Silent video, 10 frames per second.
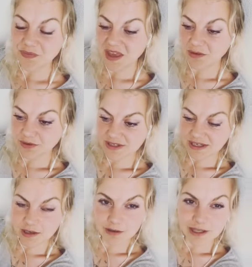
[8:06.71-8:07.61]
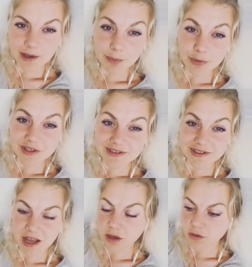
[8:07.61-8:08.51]
It was literally a
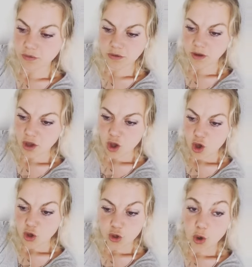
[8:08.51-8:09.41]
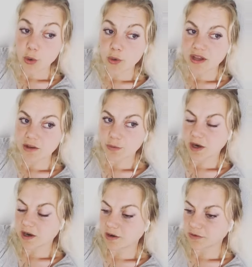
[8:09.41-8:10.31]
prison. I couldn't go
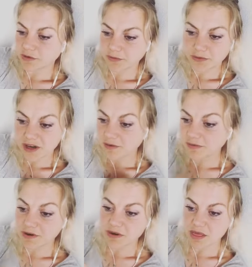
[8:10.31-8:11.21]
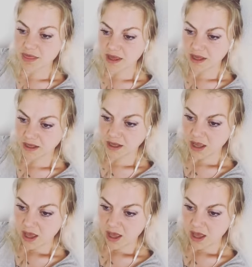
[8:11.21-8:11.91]
anywhere. I was afraid of everything.